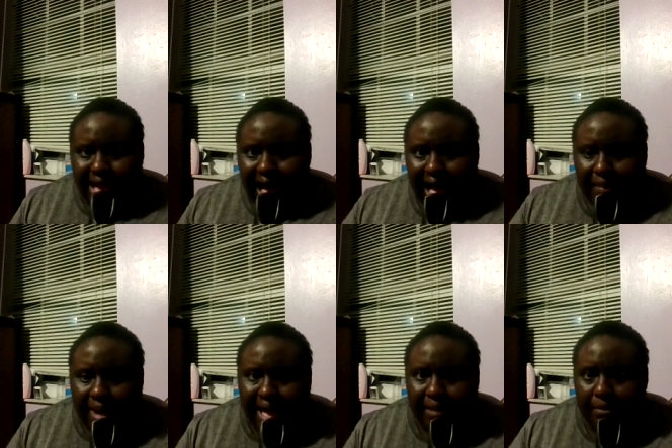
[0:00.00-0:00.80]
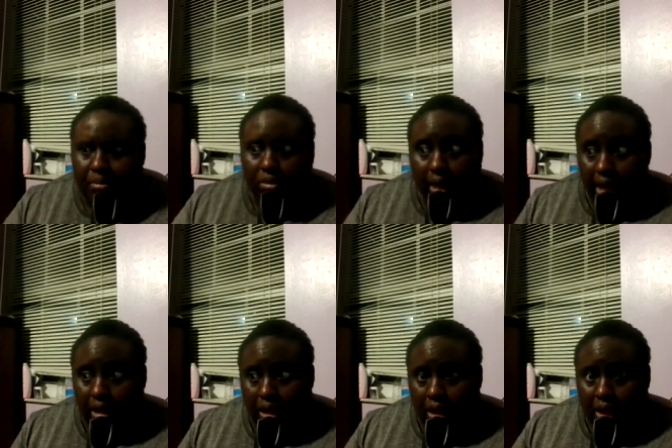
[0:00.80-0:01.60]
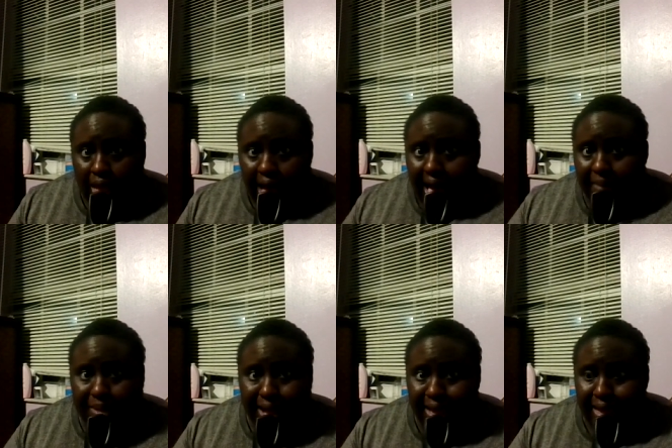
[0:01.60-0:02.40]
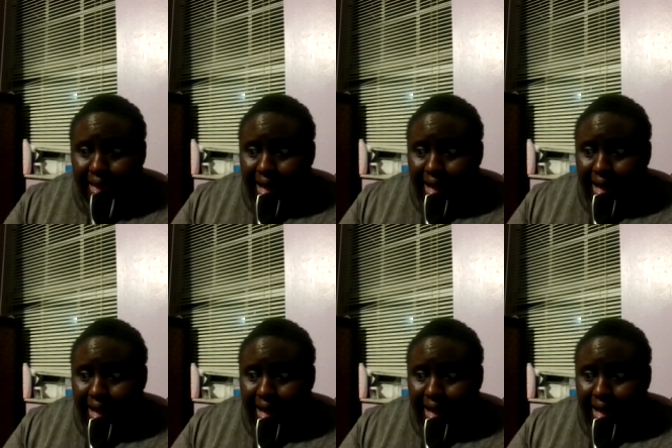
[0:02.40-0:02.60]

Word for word: I buy bread. I buy